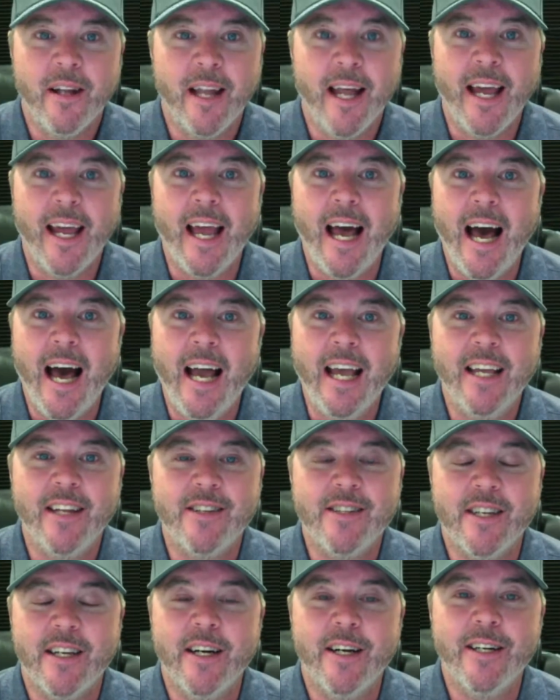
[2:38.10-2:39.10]
Like, I
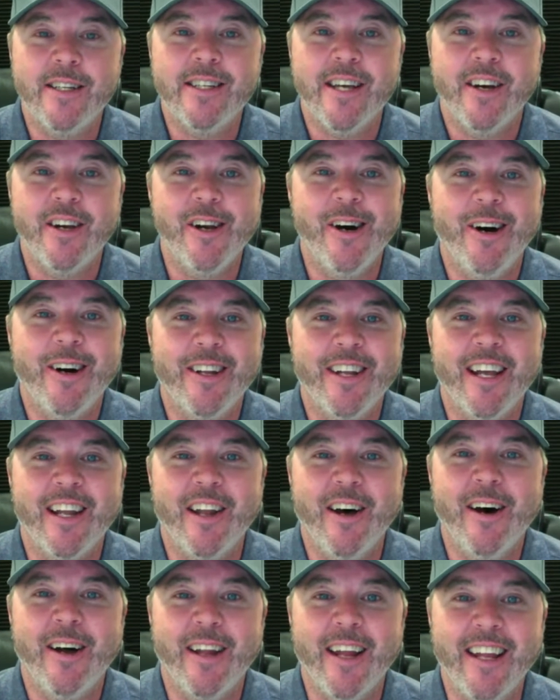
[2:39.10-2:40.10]
can sit here and tell you all day
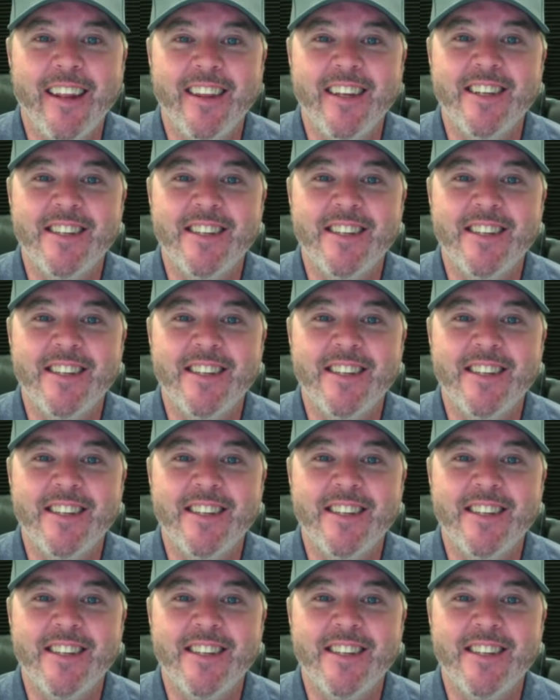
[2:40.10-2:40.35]
long, like,